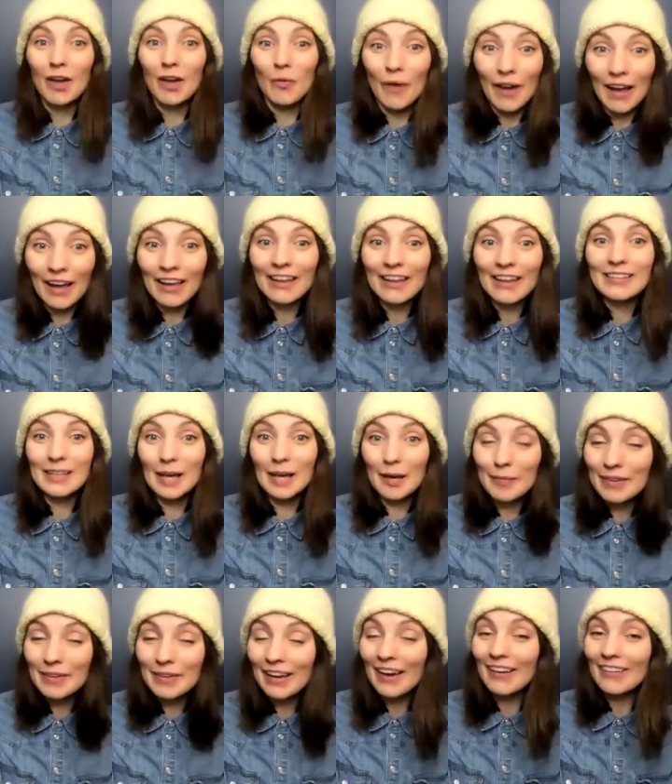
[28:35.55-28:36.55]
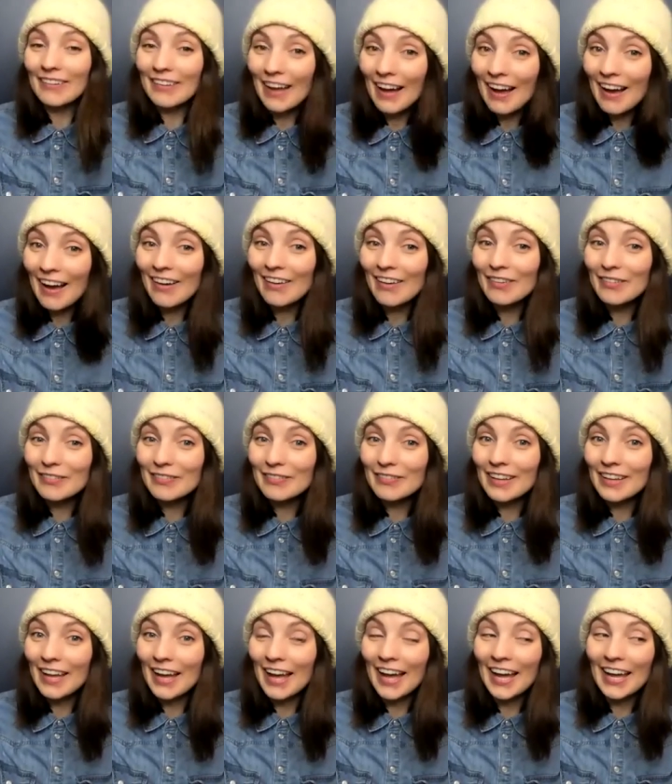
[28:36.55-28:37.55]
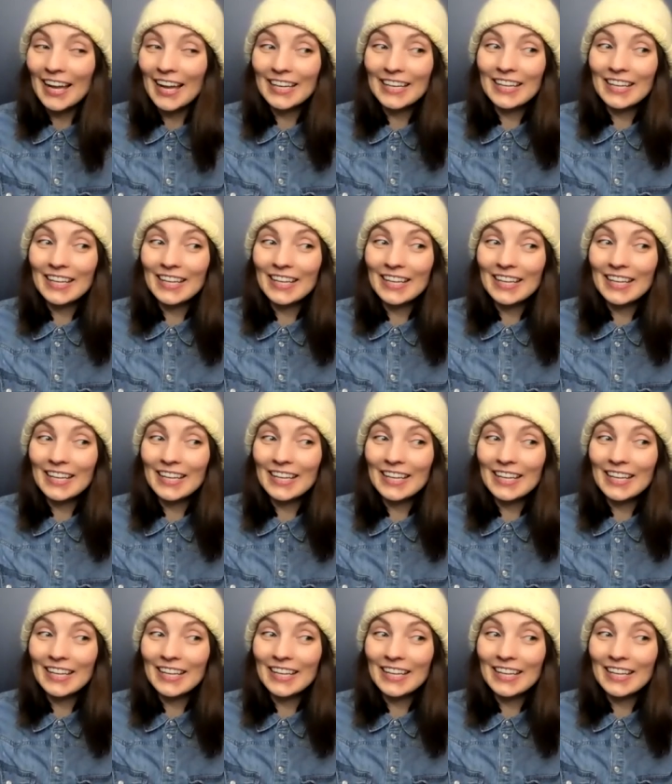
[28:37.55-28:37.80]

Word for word: weight is coming out now. Yeah.